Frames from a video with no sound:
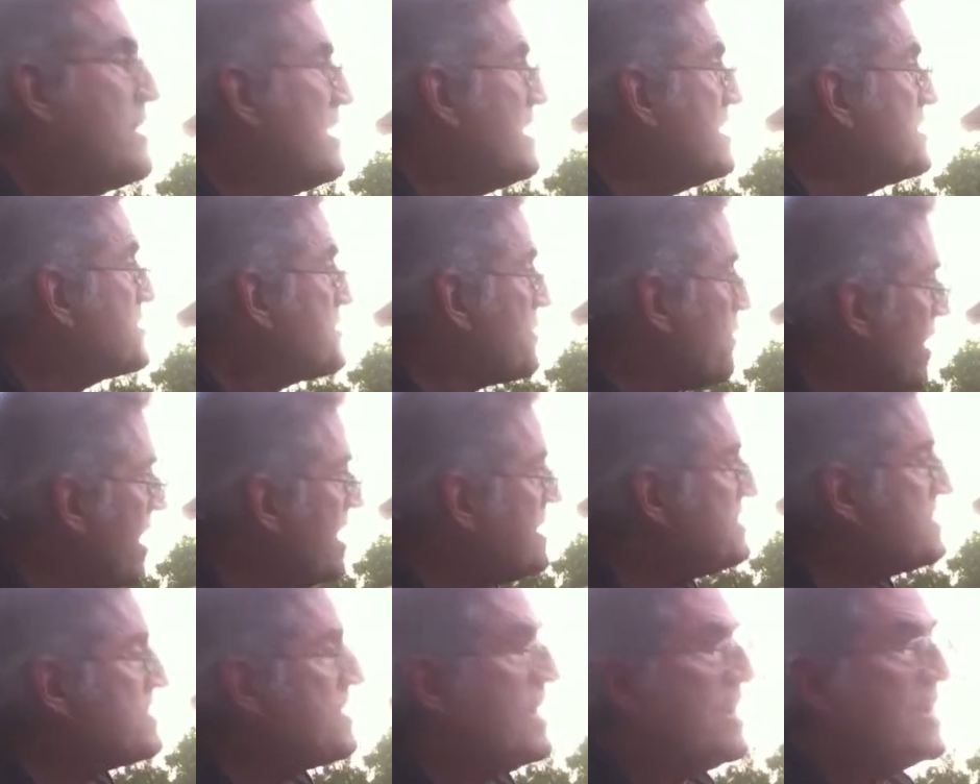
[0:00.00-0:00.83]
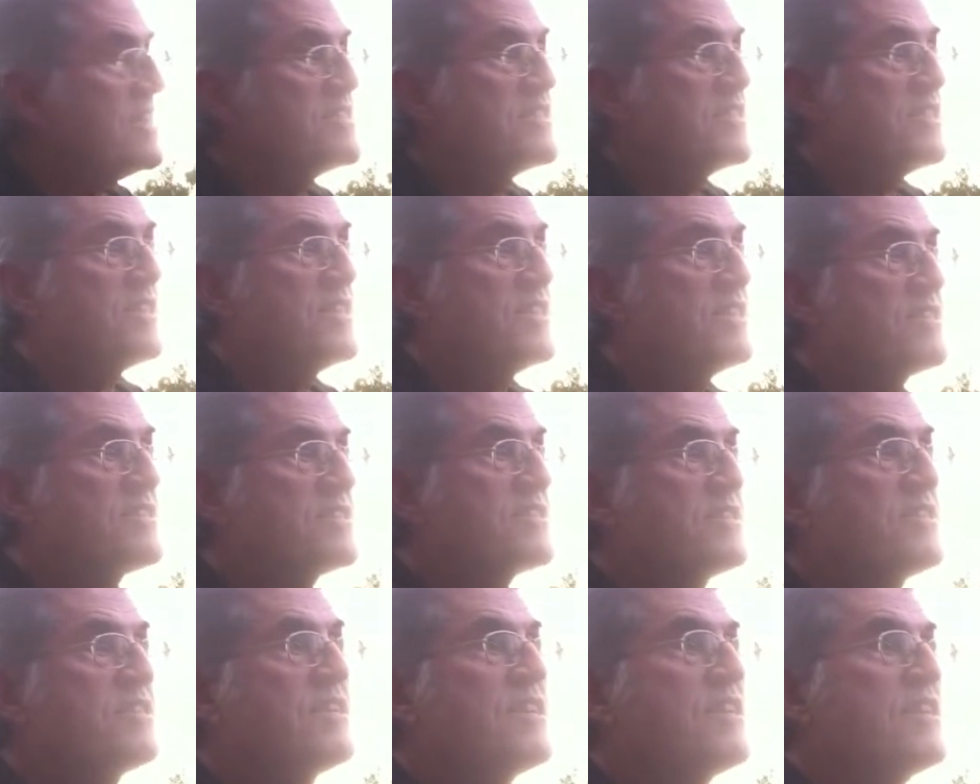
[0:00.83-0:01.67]
And so I size
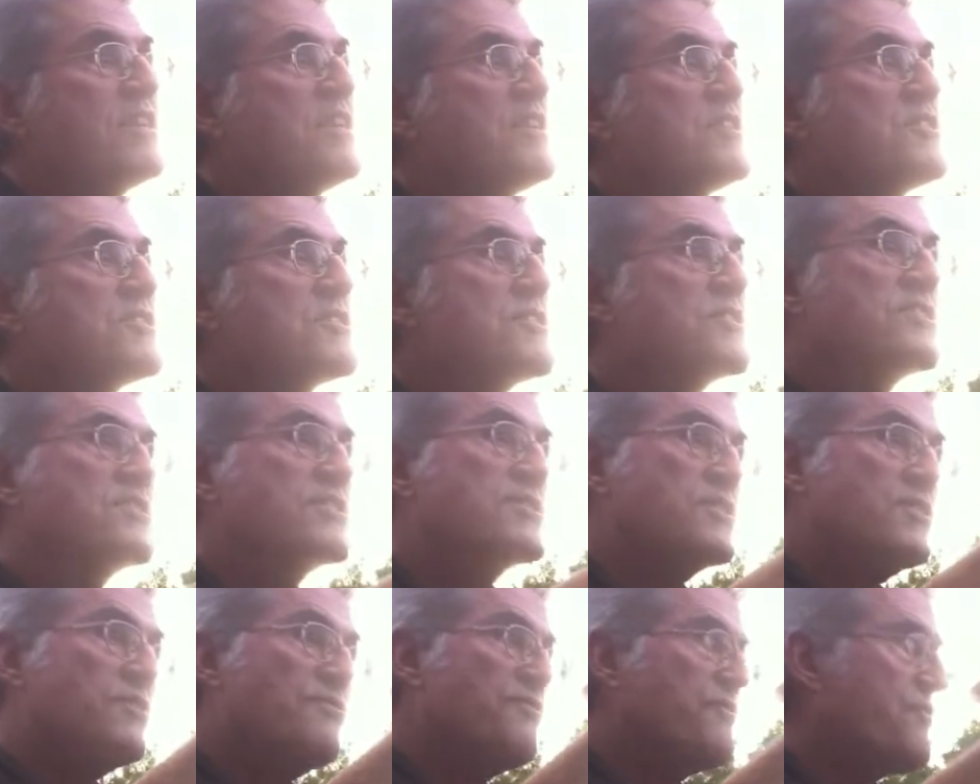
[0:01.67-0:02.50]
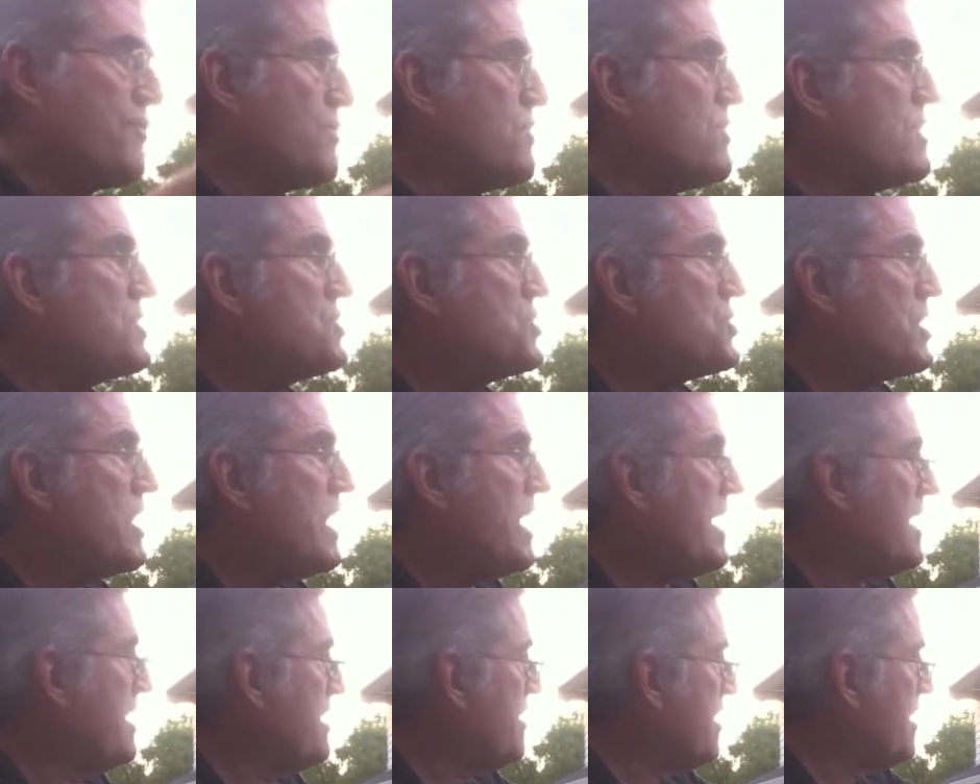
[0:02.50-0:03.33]
these to, to fully
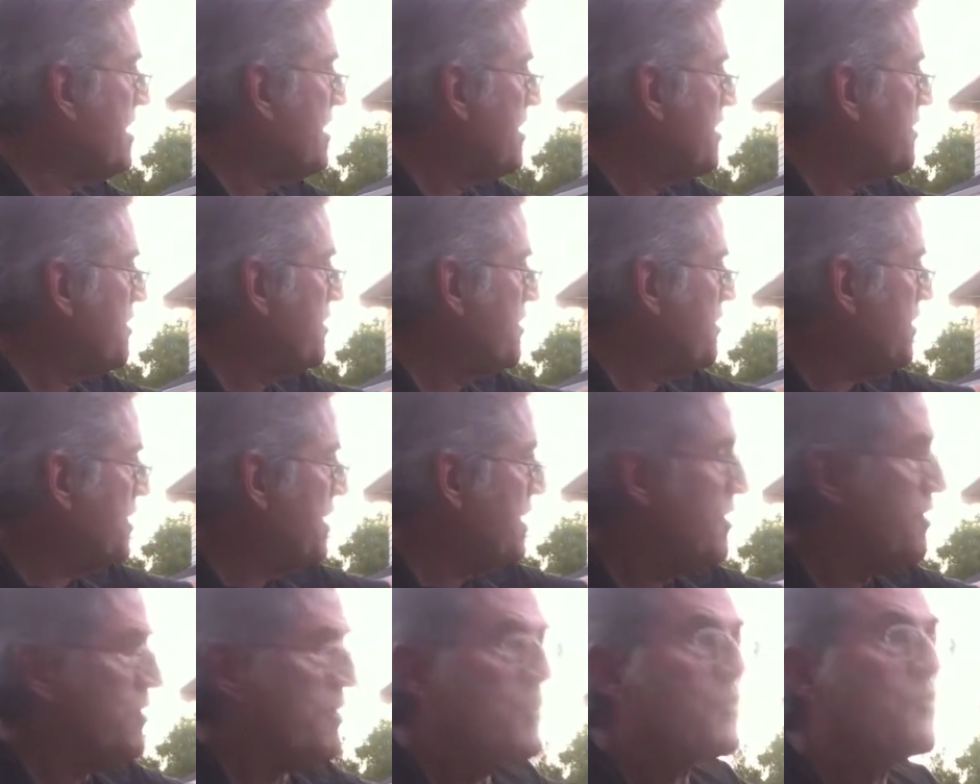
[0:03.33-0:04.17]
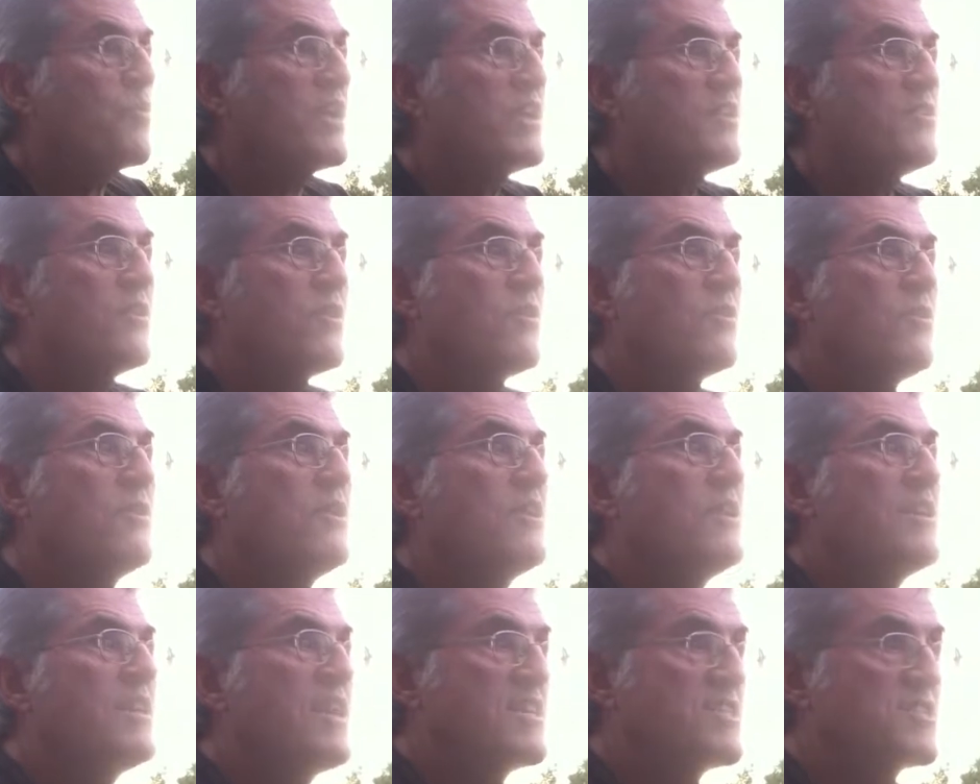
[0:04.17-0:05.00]
shade the, the window
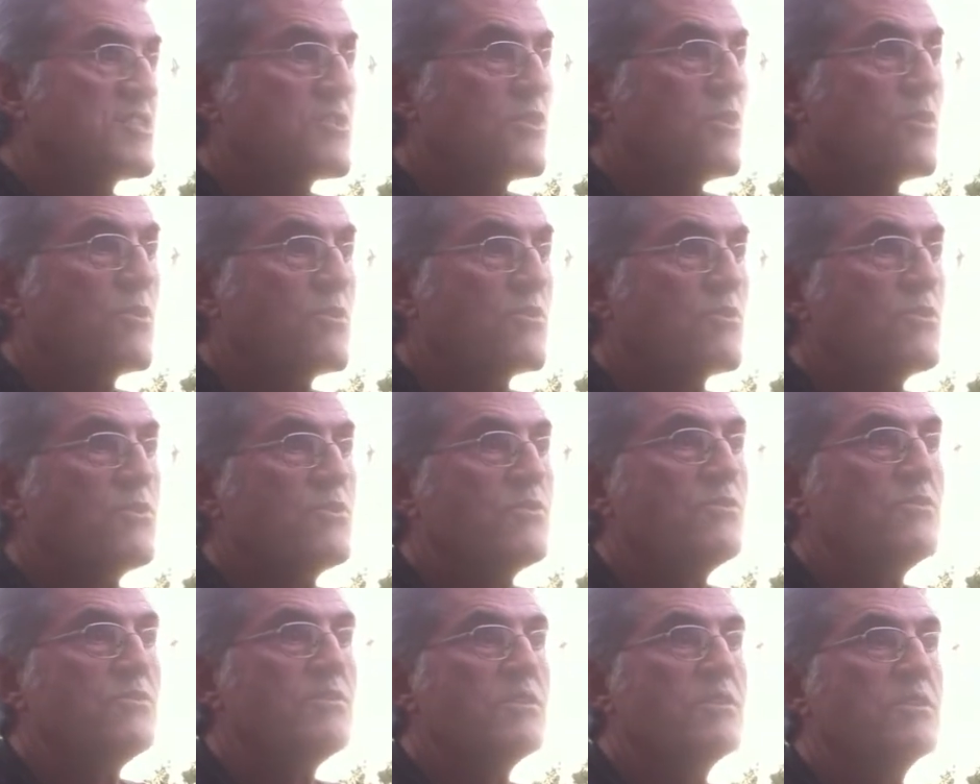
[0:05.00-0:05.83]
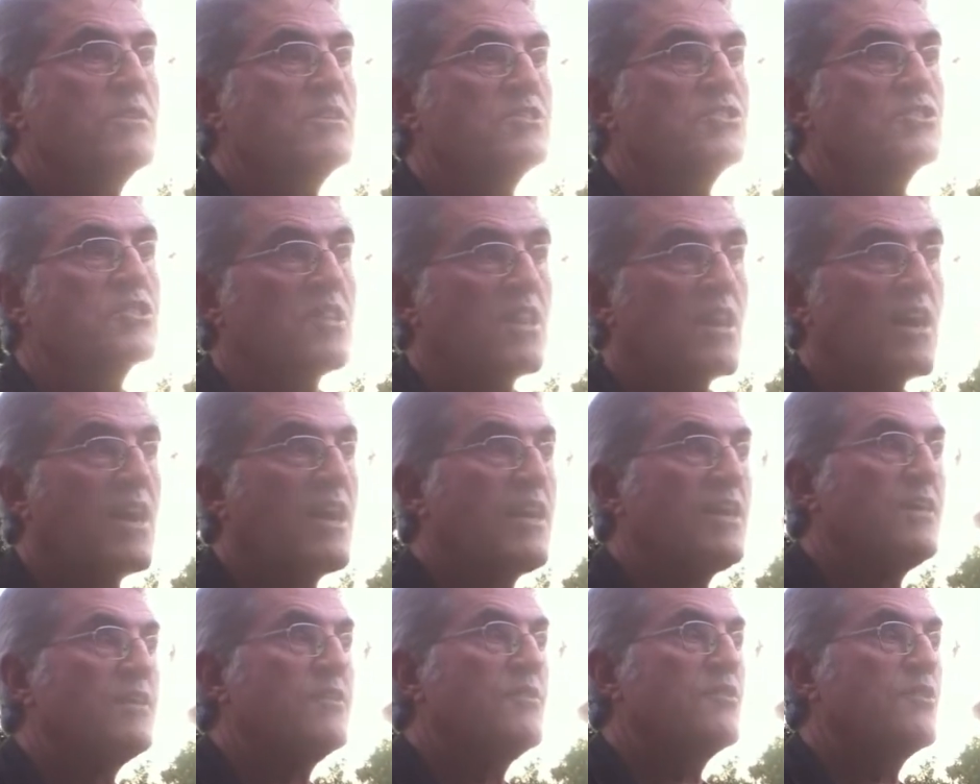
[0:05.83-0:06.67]
at solar noon on
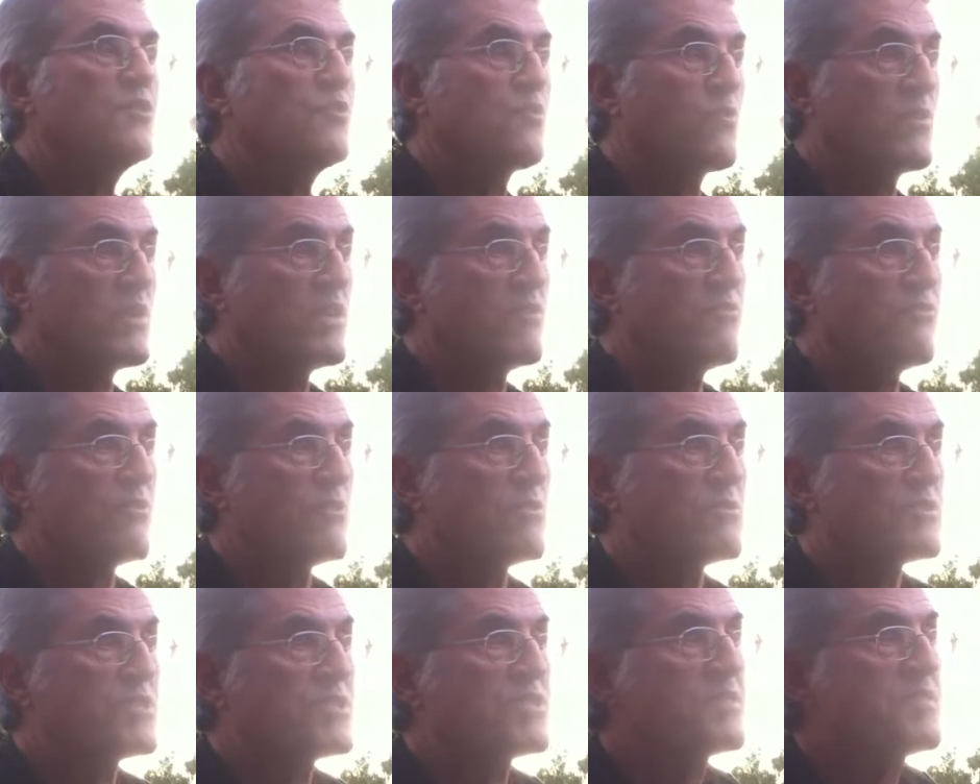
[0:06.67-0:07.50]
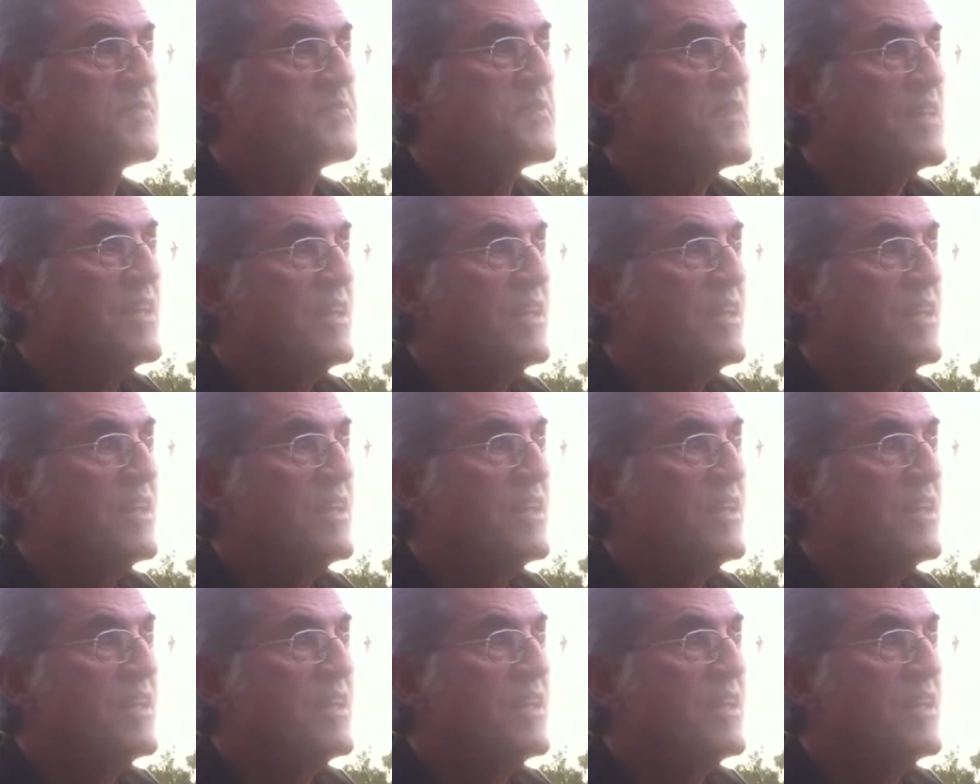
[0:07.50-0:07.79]
July the 21st